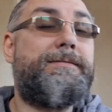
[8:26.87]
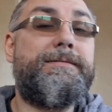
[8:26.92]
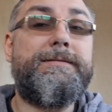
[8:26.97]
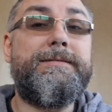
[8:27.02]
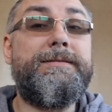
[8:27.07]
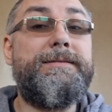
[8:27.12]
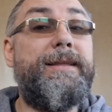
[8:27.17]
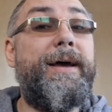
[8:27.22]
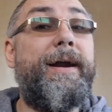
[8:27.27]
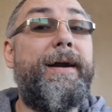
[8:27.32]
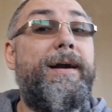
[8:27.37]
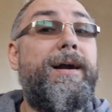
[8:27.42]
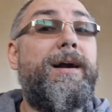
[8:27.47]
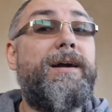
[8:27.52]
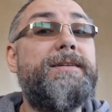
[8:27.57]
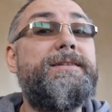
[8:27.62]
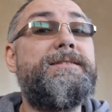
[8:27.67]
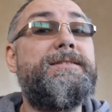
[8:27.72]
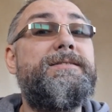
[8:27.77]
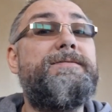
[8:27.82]
there
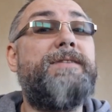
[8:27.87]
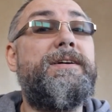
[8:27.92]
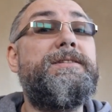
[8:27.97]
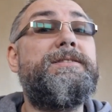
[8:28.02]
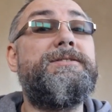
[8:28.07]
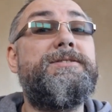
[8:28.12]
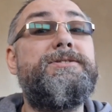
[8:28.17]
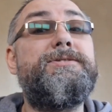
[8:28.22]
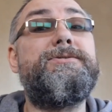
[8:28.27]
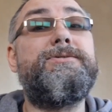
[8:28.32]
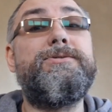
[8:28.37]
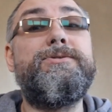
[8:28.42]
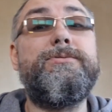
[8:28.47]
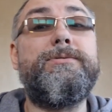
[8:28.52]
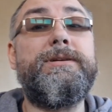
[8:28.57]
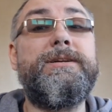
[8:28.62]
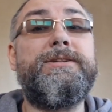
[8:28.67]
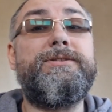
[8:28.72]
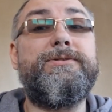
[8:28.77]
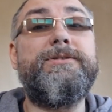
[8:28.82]
are disadvantages to
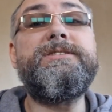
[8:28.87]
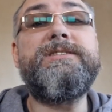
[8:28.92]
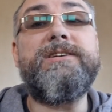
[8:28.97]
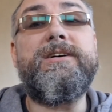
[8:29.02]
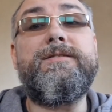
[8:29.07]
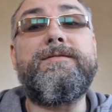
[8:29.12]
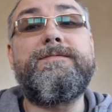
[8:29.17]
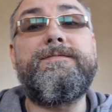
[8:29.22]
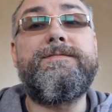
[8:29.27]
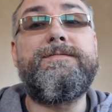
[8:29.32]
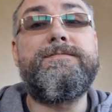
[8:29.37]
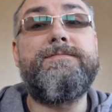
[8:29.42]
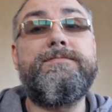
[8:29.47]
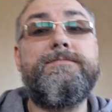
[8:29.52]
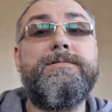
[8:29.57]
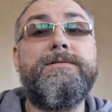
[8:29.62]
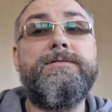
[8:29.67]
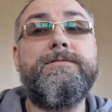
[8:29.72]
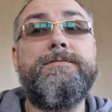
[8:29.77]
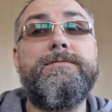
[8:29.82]
doing it yourself.
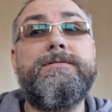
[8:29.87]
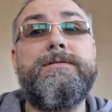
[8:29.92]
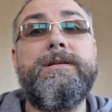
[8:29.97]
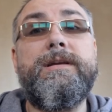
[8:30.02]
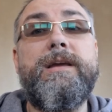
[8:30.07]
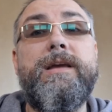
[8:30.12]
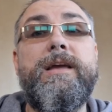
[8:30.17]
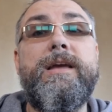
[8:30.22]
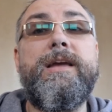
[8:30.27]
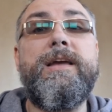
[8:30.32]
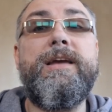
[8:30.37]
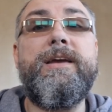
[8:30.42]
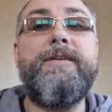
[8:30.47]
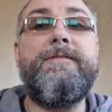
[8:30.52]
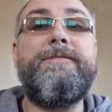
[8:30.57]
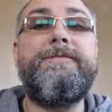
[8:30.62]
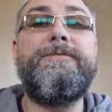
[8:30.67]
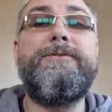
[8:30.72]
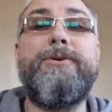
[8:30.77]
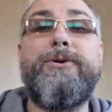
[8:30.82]

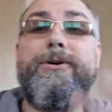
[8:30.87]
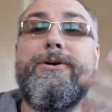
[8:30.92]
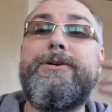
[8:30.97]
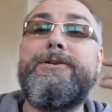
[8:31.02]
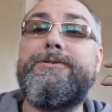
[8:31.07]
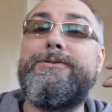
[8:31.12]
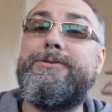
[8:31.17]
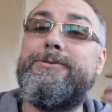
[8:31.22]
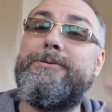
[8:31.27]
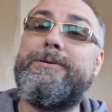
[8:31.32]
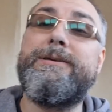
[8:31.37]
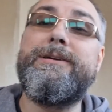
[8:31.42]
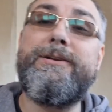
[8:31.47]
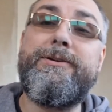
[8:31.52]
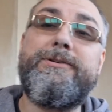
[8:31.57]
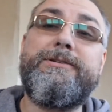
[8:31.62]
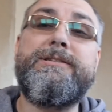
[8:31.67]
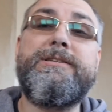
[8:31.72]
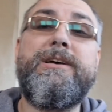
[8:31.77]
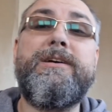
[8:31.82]
If you're doing it
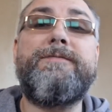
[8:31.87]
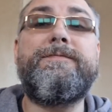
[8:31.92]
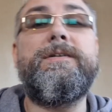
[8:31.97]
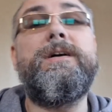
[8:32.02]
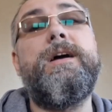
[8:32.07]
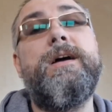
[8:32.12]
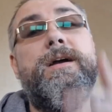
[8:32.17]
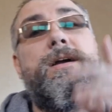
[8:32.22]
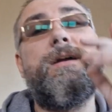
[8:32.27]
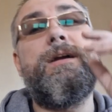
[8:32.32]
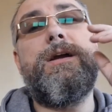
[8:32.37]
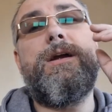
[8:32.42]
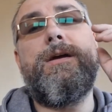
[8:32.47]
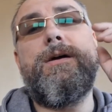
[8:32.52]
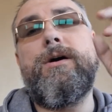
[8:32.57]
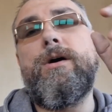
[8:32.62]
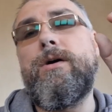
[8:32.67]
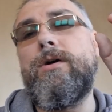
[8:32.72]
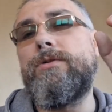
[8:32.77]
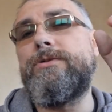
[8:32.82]
yourself,
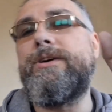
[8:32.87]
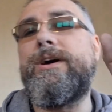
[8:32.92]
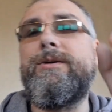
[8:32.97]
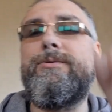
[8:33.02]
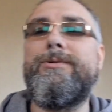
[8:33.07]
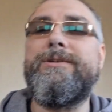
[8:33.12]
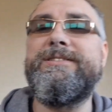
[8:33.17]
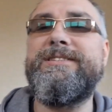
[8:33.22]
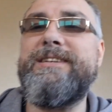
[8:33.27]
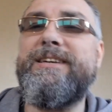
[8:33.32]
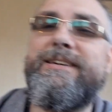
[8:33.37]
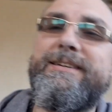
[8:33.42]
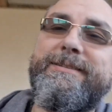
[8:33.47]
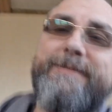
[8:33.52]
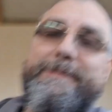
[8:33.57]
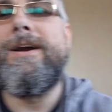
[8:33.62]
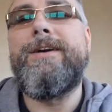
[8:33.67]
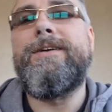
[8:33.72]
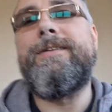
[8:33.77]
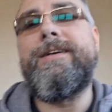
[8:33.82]
hold on 1 second.
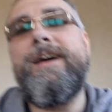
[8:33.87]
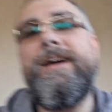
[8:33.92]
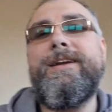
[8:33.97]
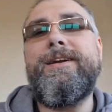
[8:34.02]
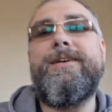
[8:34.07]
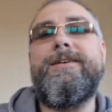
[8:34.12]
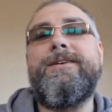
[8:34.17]
Right.